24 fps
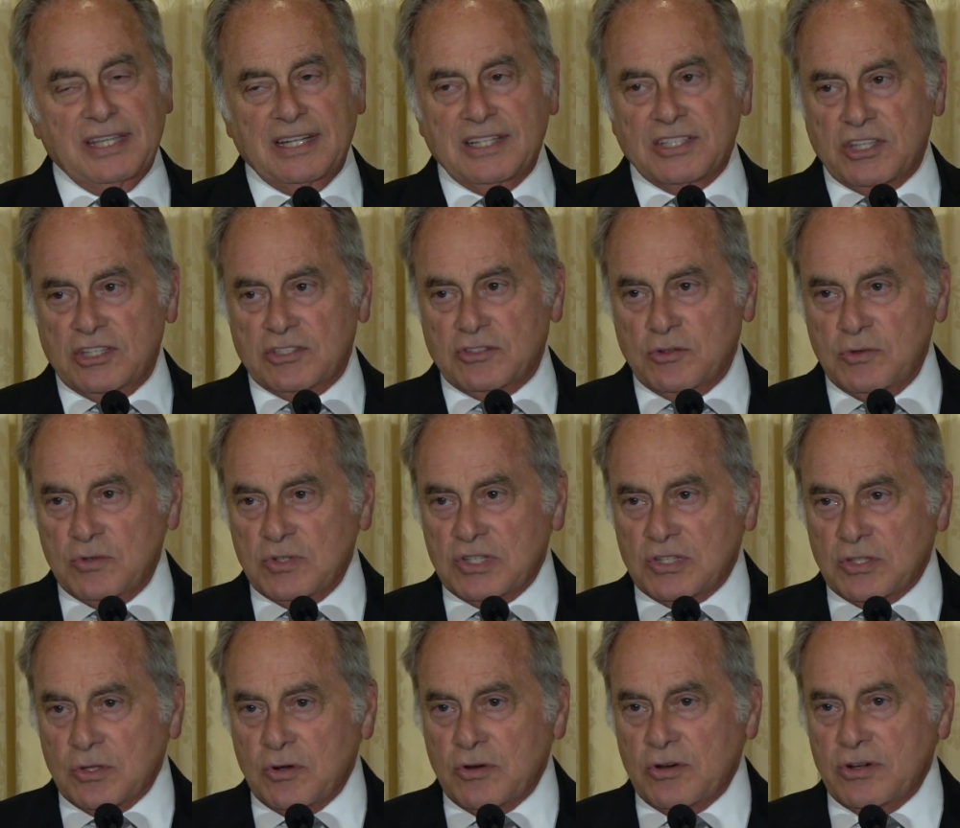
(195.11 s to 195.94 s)
And it's a true
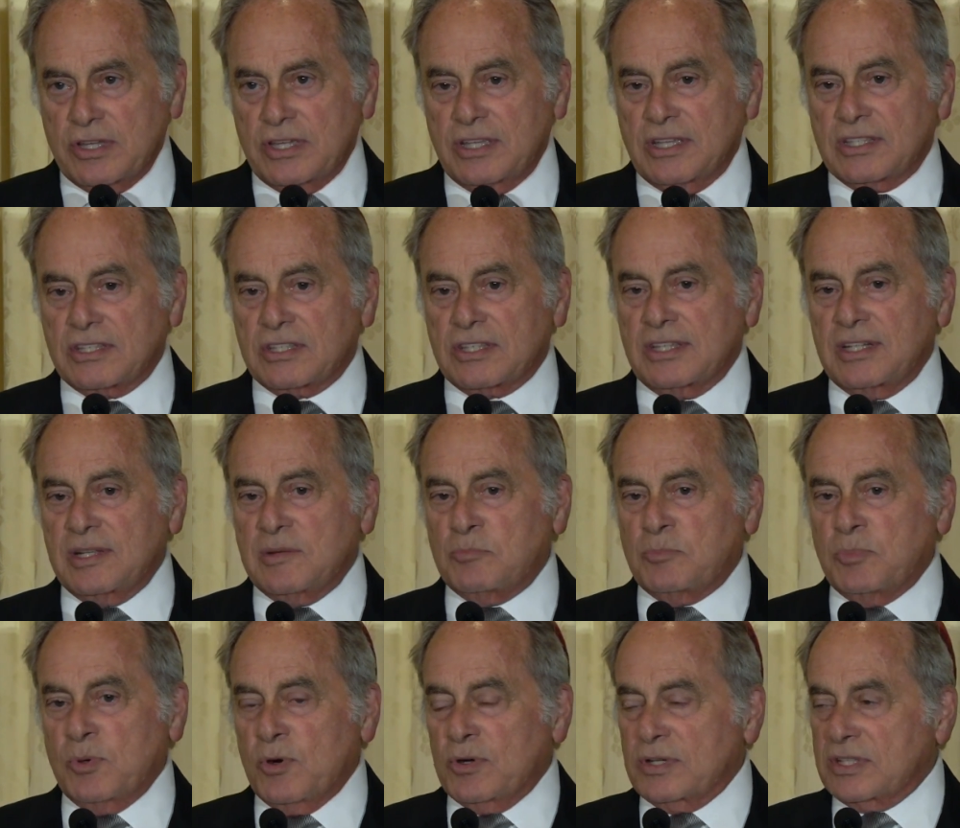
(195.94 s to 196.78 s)
story. It's an
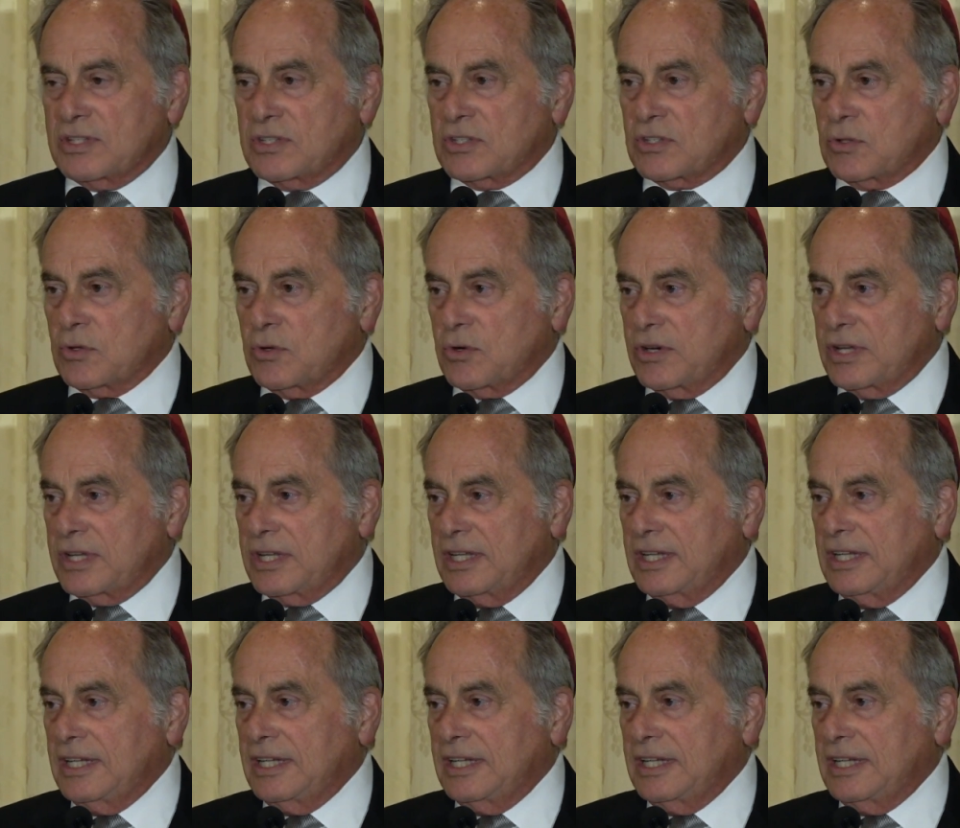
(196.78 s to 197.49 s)
important story.